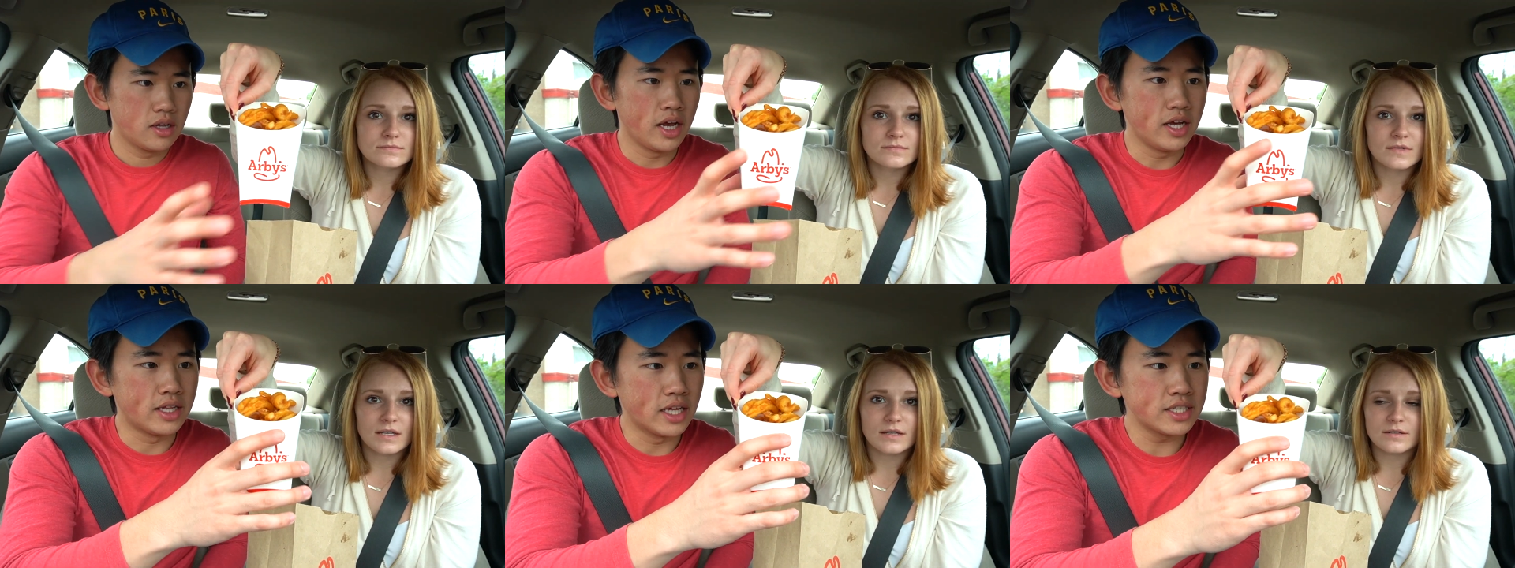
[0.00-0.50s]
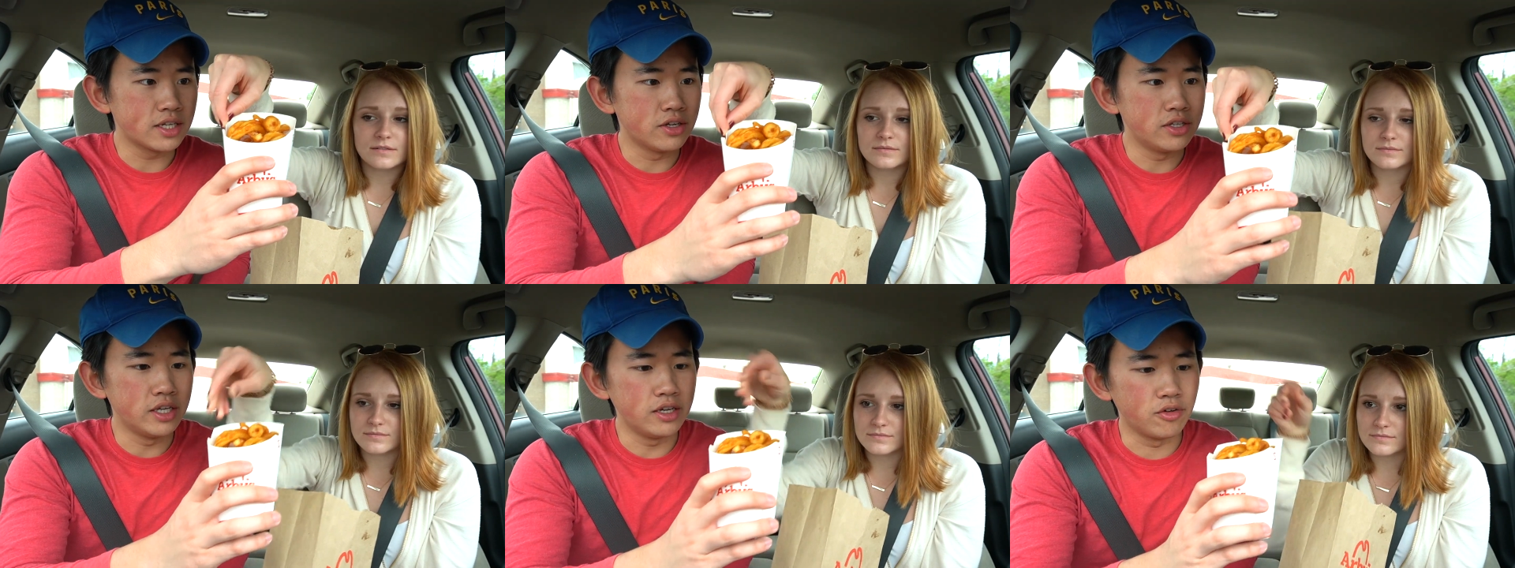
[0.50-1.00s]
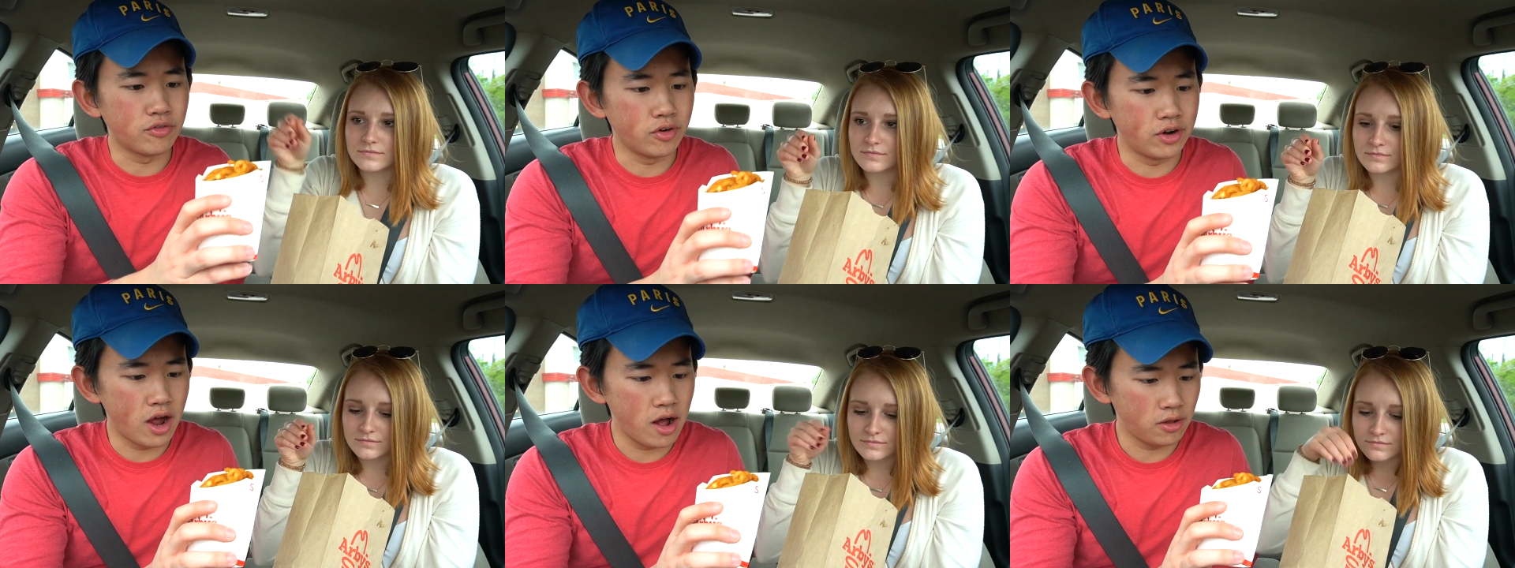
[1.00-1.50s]
Speaker 1: Hey, that's a good deal for
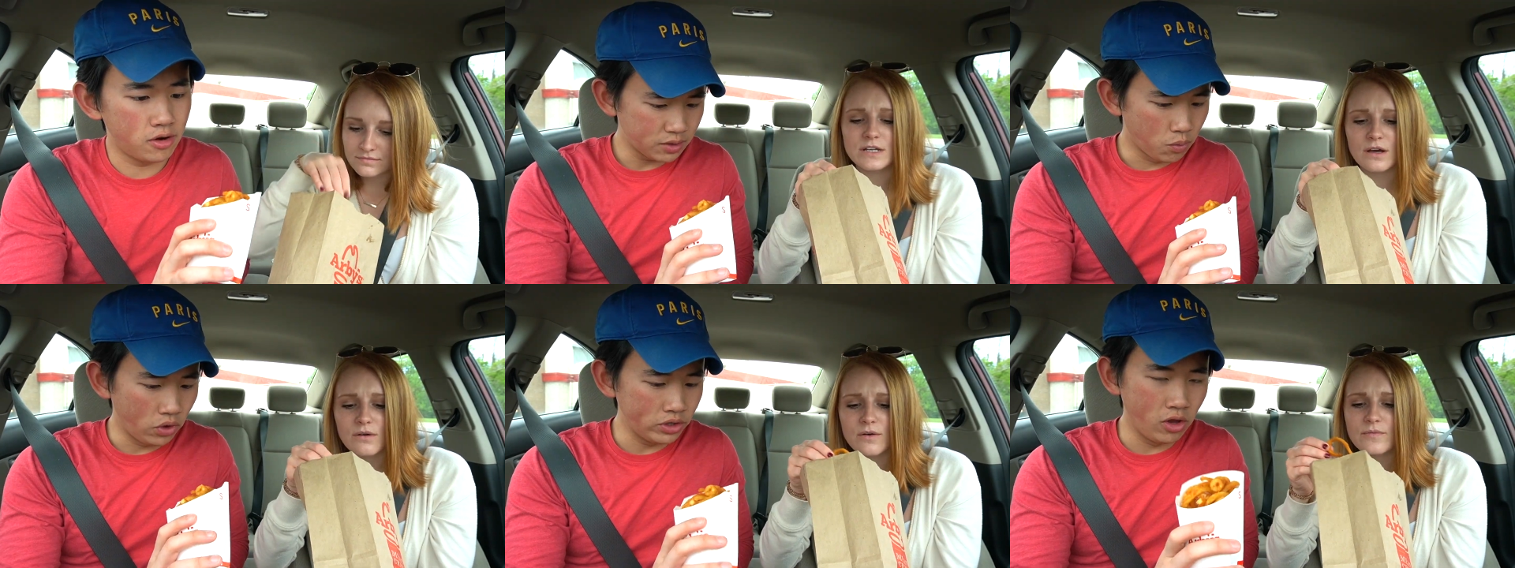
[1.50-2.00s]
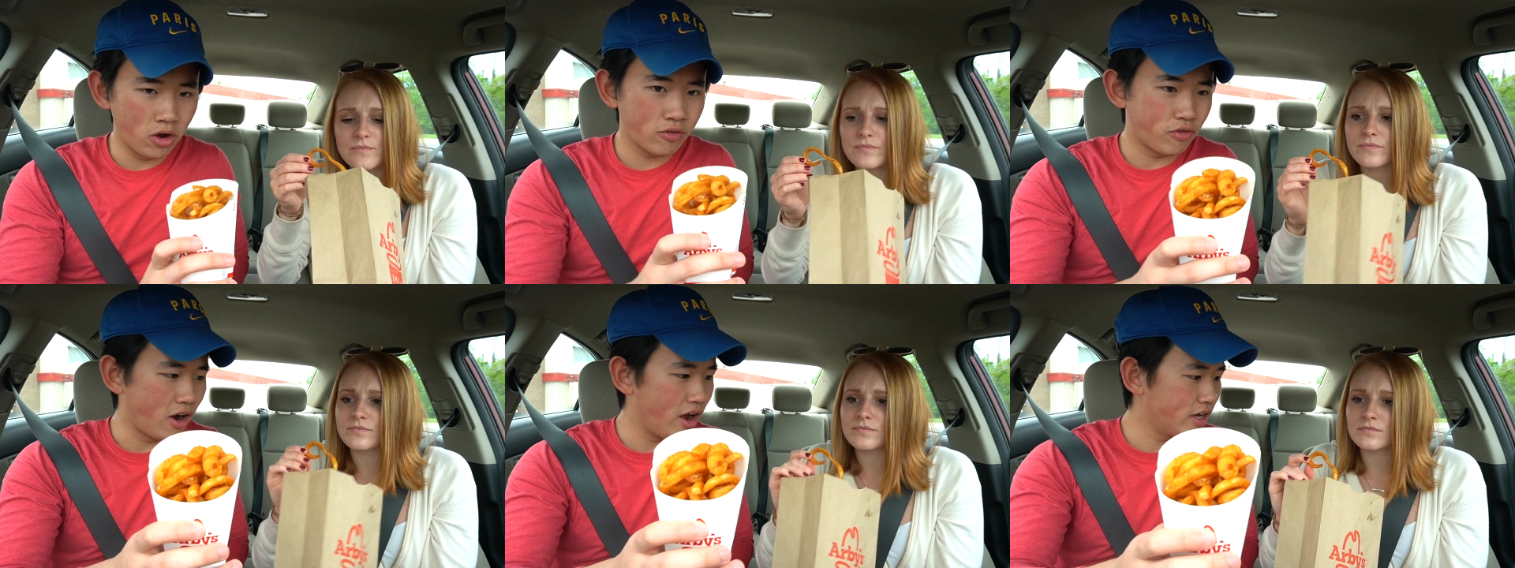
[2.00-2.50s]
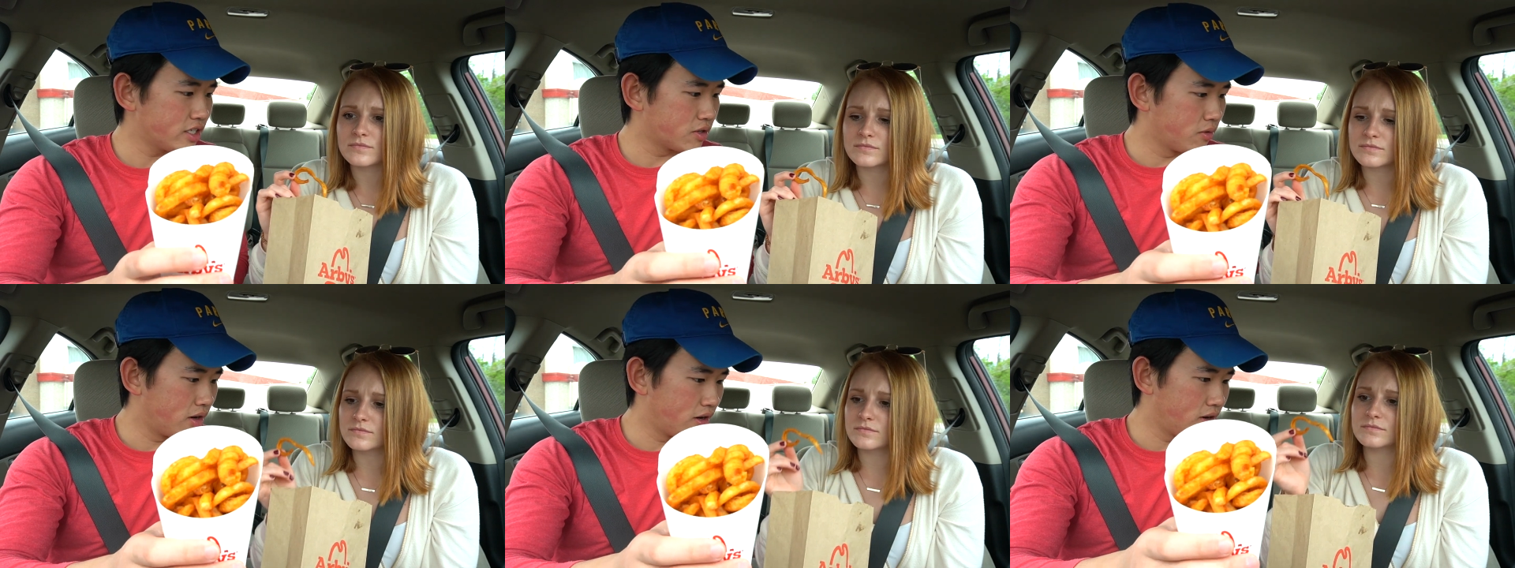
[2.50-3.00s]
a dollar. It's one long fry, I
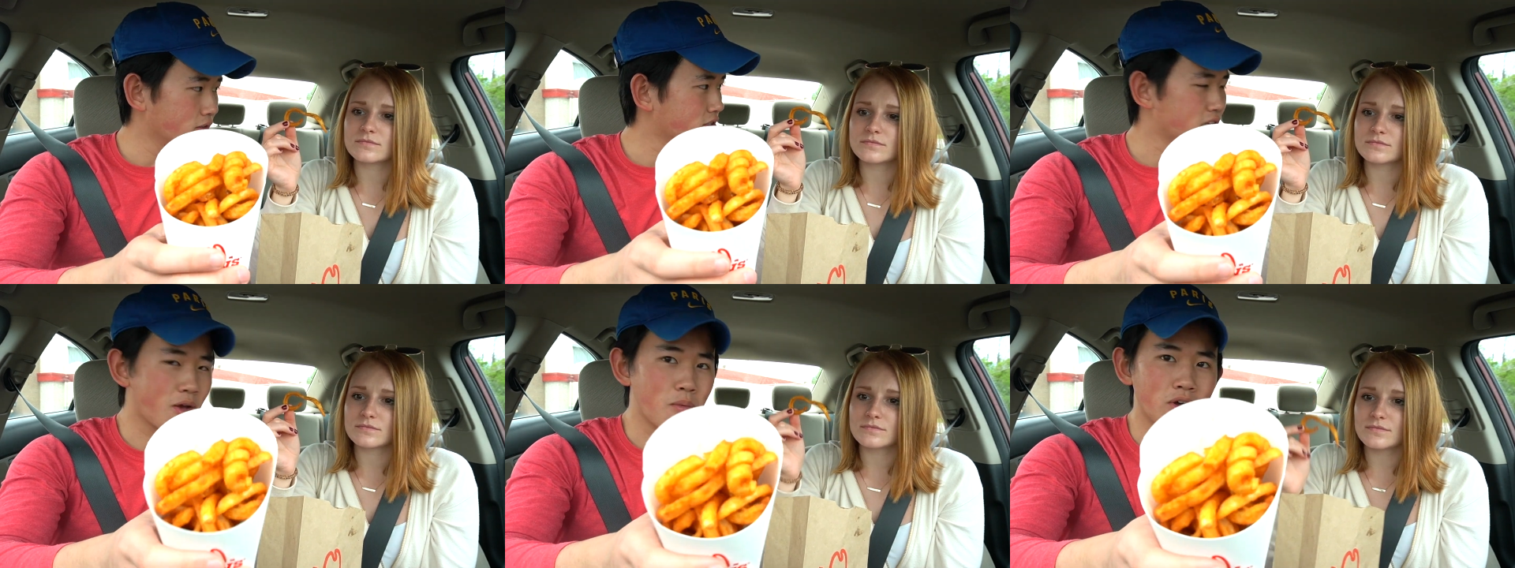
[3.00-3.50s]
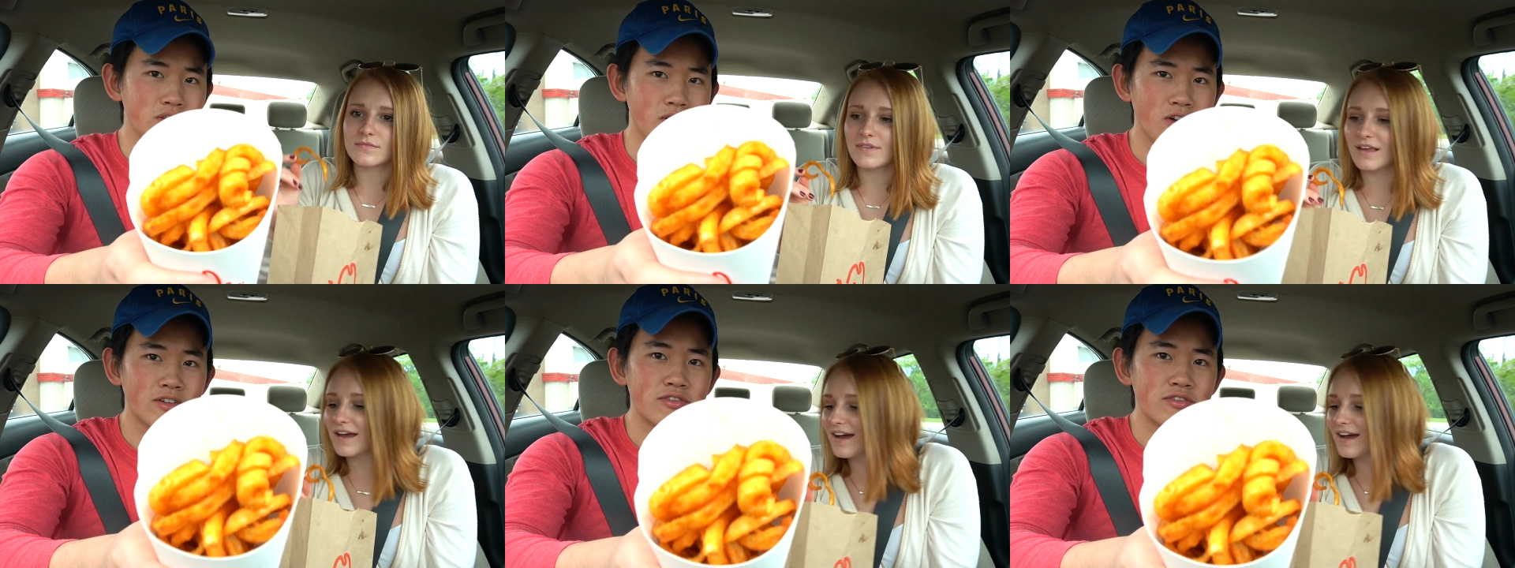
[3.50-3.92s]
swear. It looks like one long